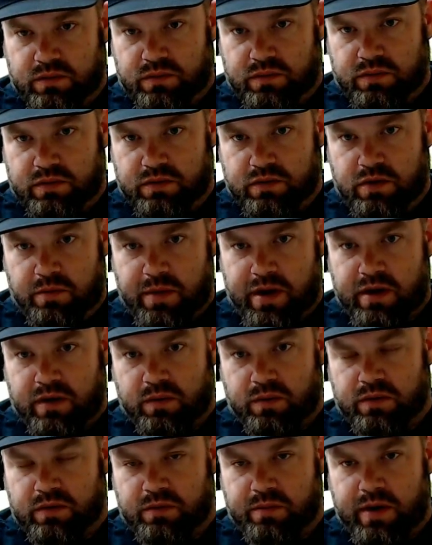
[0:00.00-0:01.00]
no
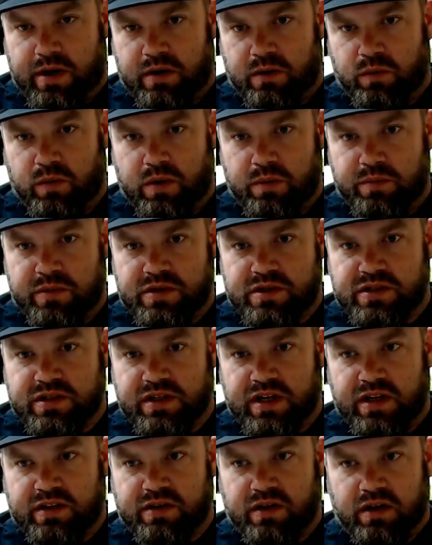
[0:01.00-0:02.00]
matter what machine
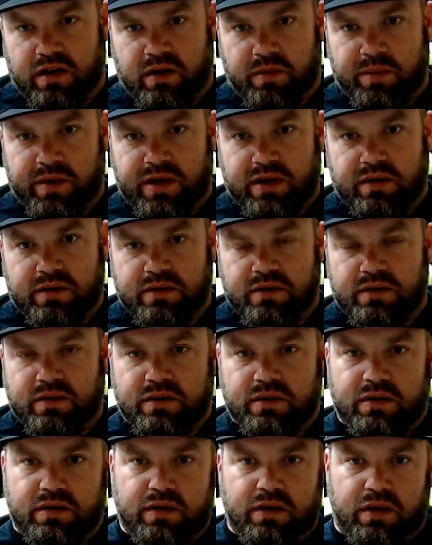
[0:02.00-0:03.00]
I talk about,
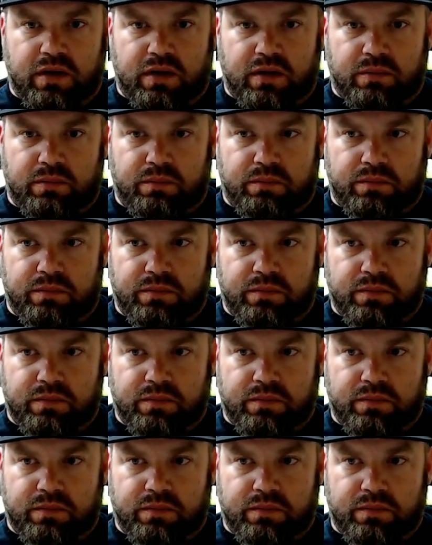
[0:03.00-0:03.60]
um,